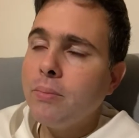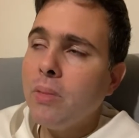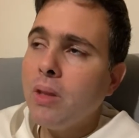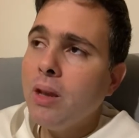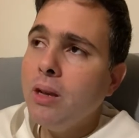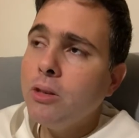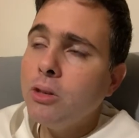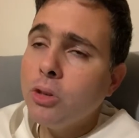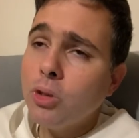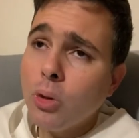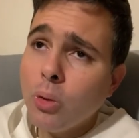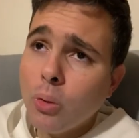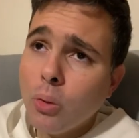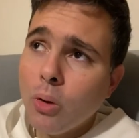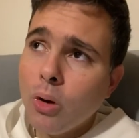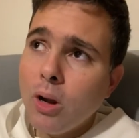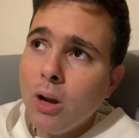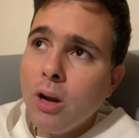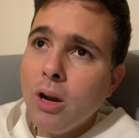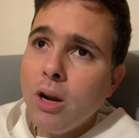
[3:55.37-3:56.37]
And so
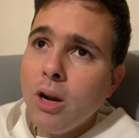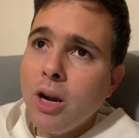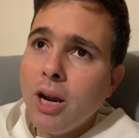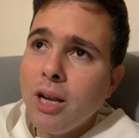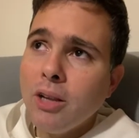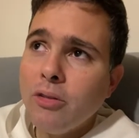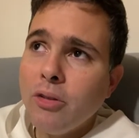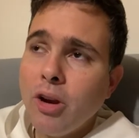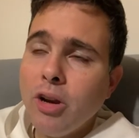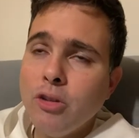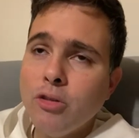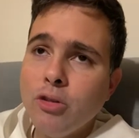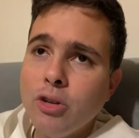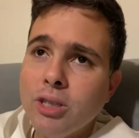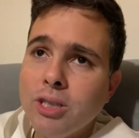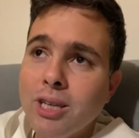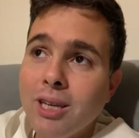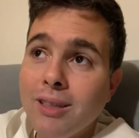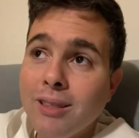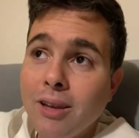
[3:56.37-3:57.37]
it's very
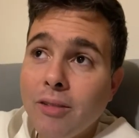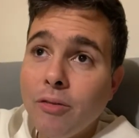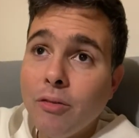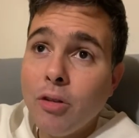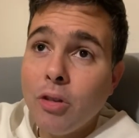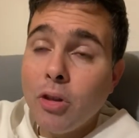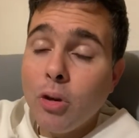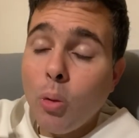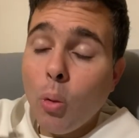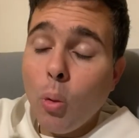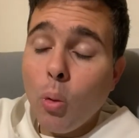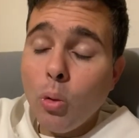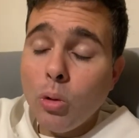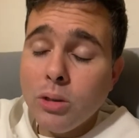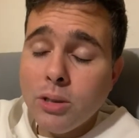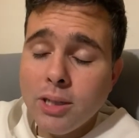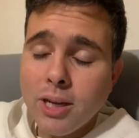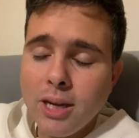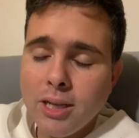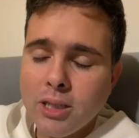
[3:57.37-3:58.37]
interesting that for the Old
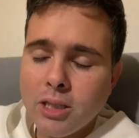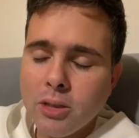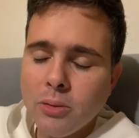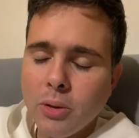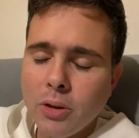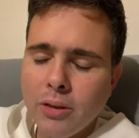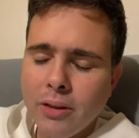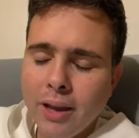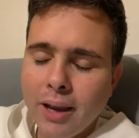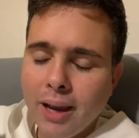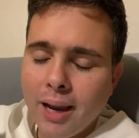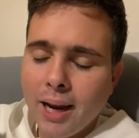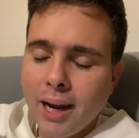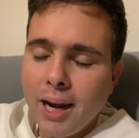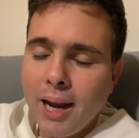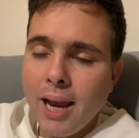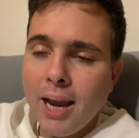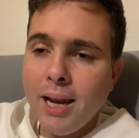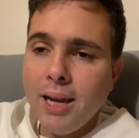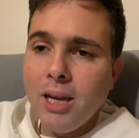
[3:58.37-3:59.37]
Testament, they
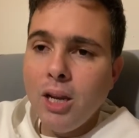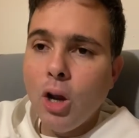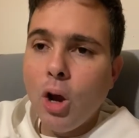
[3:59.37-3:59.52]
clearly